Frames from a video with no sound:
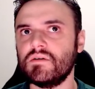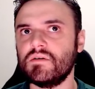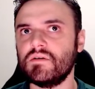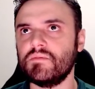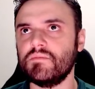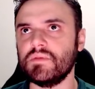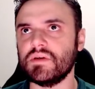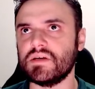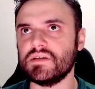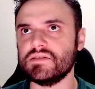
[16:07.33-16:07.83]

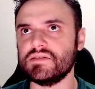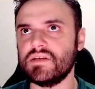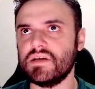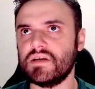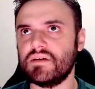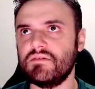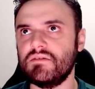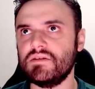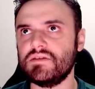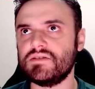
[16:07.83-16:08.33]
Because the
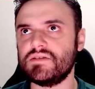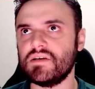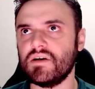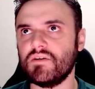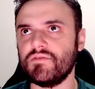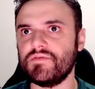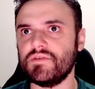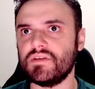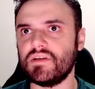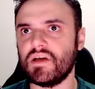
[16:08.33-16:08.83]
grid
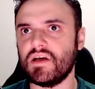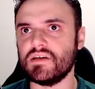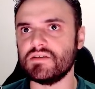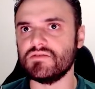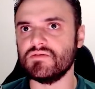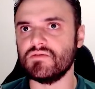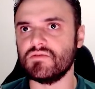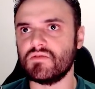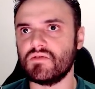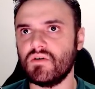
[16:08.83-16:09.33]
itself, it has
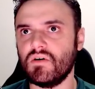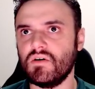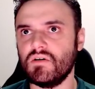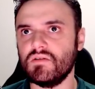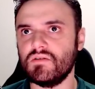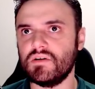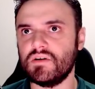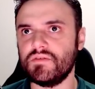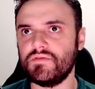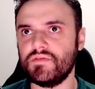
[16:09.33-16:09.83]
no
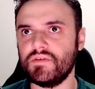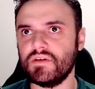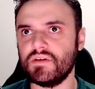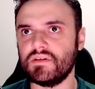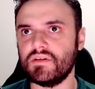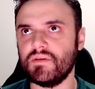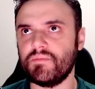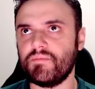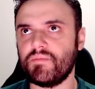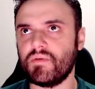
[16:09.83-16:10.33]
color. I think
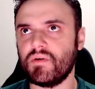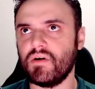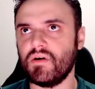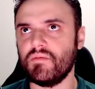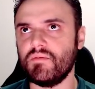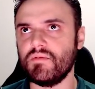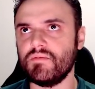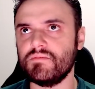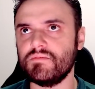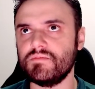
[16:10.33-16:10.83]
the
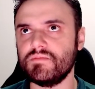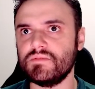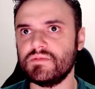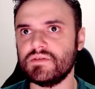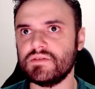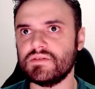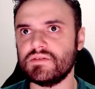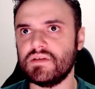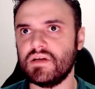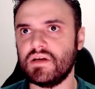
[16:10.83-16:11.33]
problem
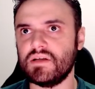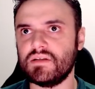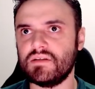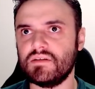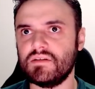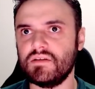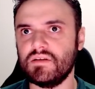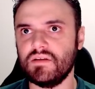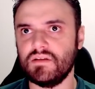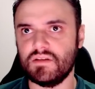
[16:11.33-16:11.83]
is that
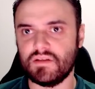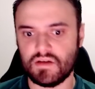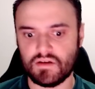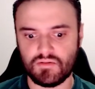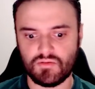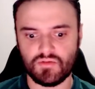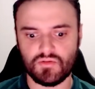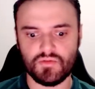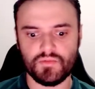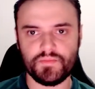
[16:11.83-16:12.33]
in the
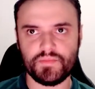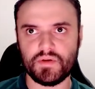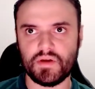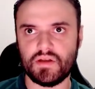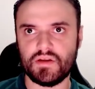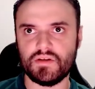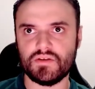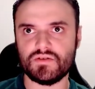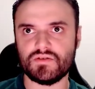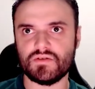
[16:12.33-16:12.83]
group, I
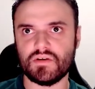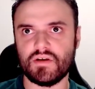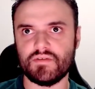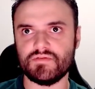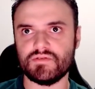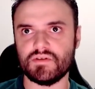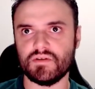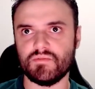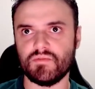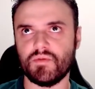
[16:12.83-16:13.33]
need to have
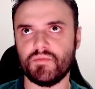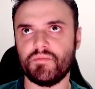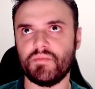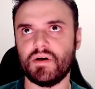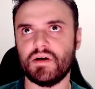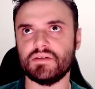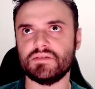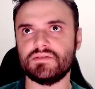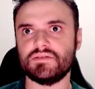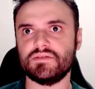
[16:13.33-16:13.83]
some
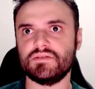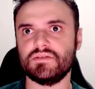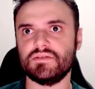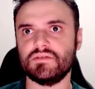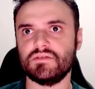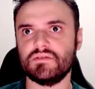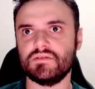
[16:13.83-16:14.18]
opacity.